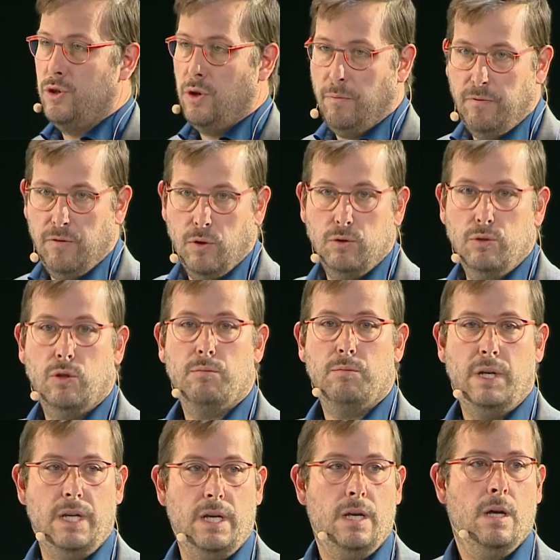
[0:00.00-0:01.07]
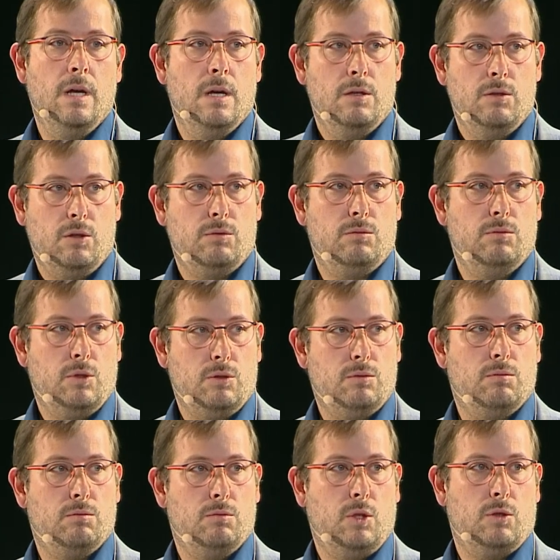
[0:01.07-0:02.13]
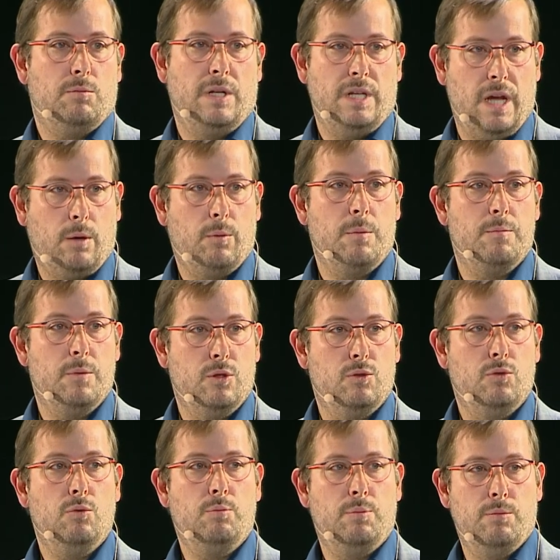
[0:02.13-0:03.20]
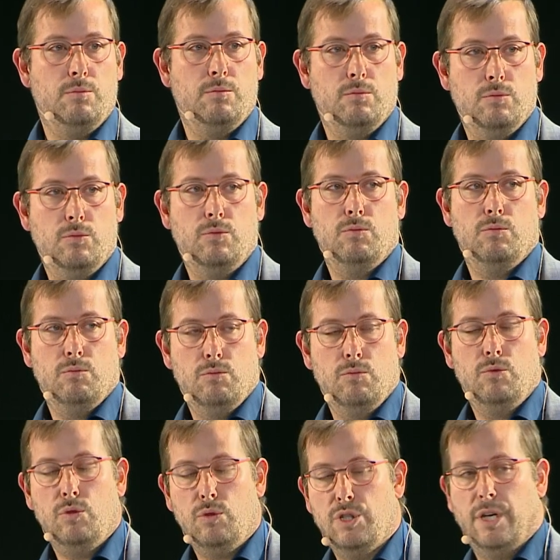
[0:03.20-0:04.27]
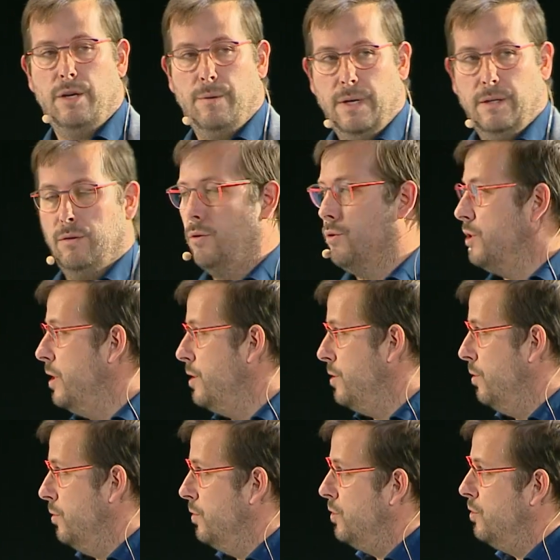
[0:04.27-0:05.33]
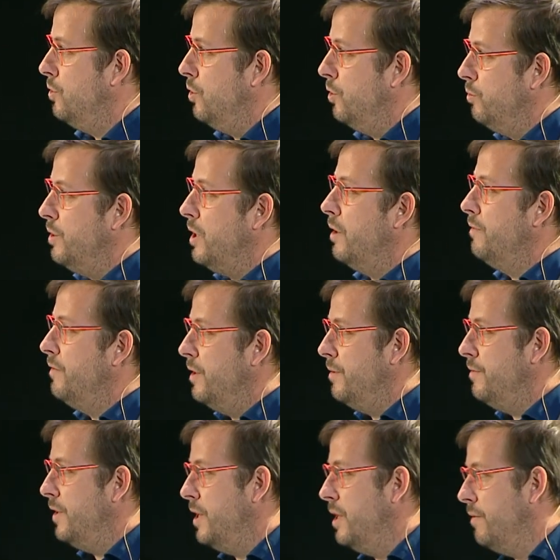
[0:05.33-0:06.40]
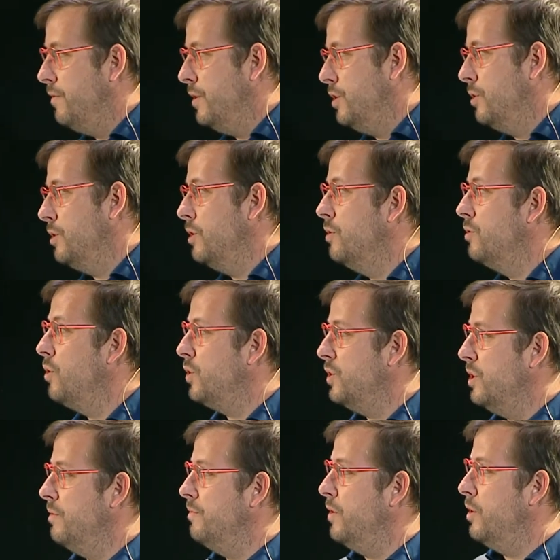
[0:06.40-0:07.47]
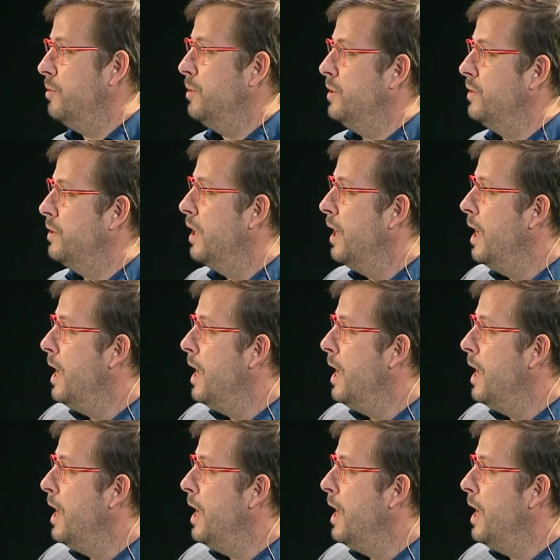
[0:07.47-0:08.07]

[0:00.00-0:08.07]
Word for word: shop floor, not many, not, not, not many equipment do, do generate ultrasounds. So we are very, very efficient in a noisy environment.